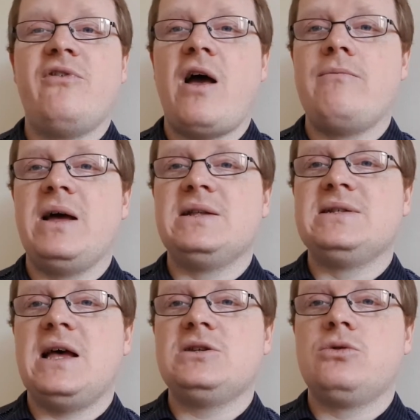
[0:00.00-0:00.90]
5-man
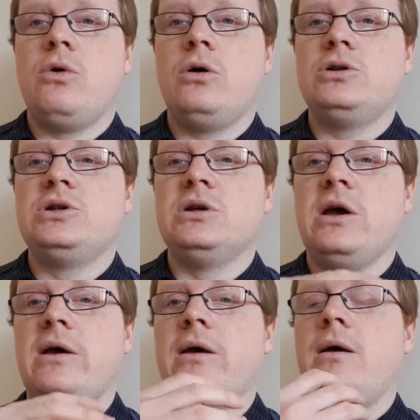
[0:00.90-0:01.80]
attack squad.
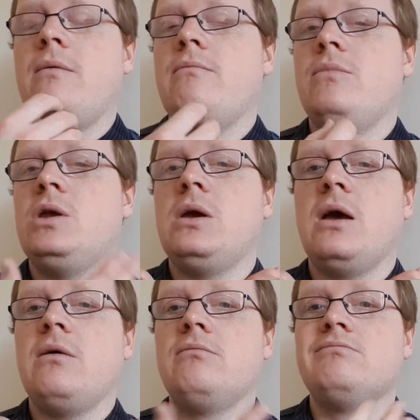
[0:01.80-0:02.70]
You
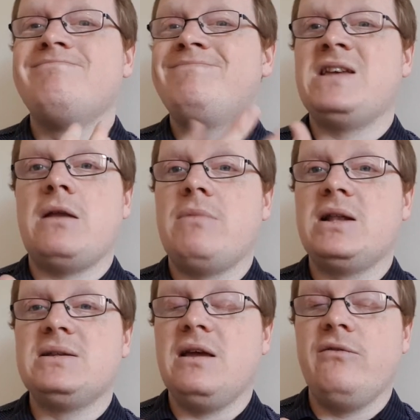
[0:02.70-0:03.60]
get
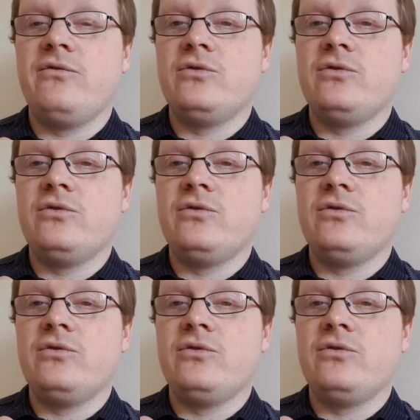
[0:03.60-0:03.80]
10-man